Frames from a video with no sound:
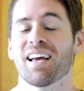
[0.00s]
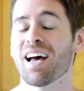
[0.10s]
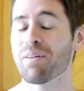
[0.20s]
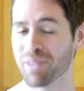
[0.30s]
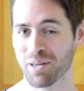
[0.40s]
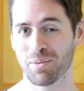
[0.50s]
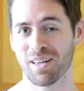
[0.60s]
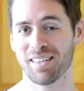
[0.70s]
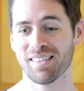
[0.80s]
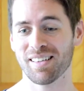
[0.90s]
Have a good
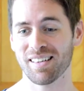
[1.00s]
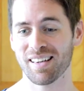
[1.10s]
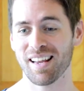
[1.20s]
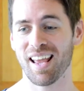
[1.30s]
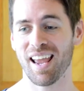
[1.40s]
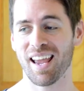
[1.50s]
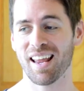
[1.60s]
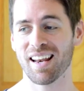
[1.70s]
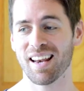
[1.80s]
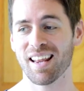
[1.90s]
one
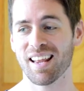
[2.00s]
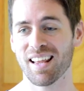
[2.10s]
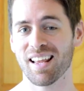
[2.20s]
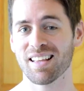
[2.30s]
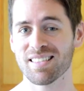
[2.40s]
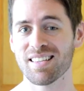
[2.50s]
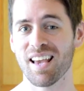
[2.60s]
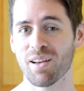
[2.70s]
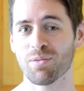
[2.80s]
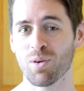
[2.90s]
and
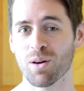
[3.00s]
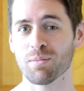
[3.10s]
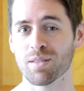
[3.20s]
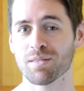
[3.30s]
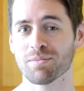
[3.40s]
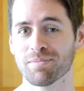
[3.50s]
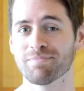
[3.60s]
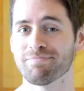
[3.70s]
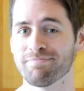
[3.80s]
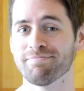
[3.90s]
stay informed.
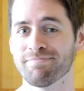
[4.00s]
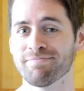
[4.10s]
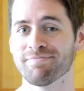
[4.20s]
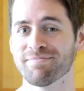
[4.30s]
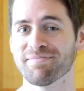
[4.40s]
Mm-hmm.